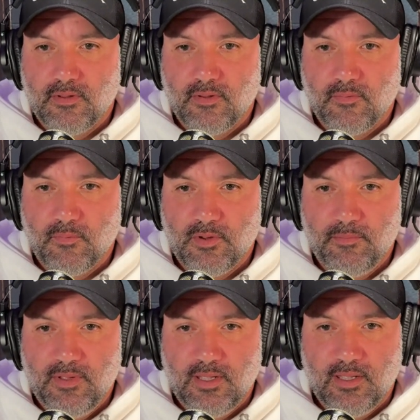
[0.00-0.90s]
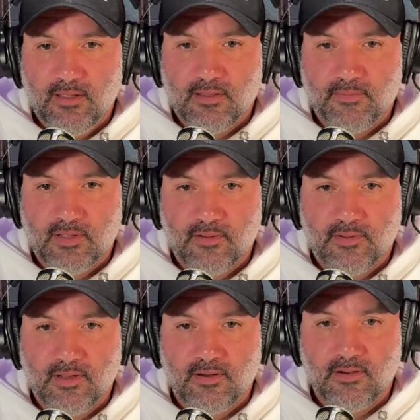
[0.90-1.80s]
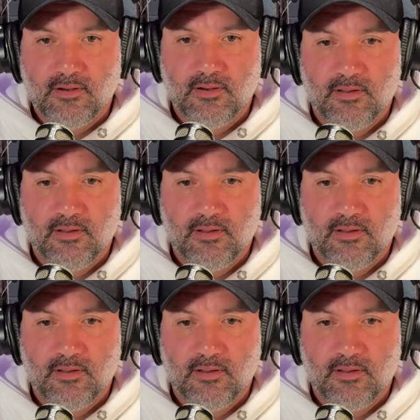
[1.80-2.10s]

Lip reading: would be, let me go here.